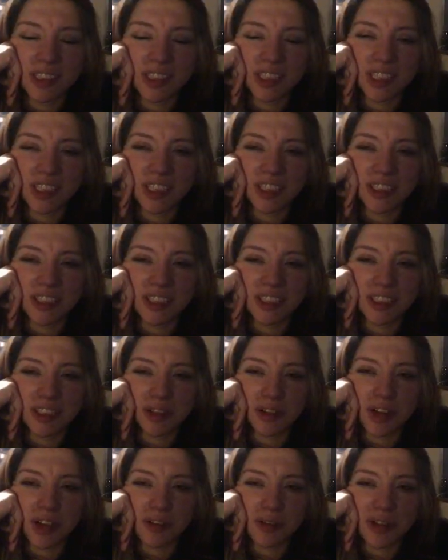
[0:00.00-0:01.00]
kids,
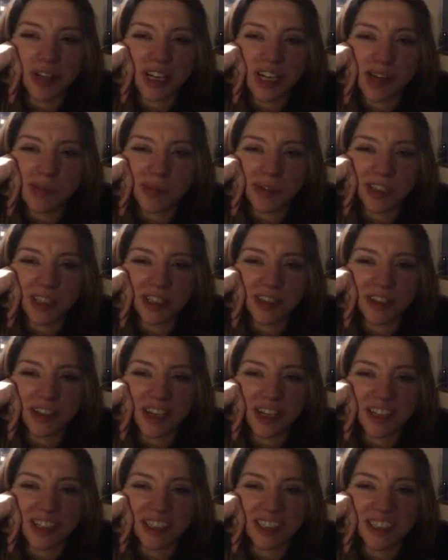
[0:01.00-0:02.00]
so I wake up at the
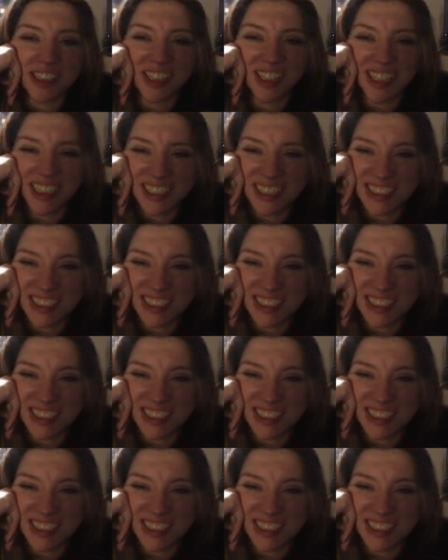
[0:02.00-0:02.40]
crack of dawn.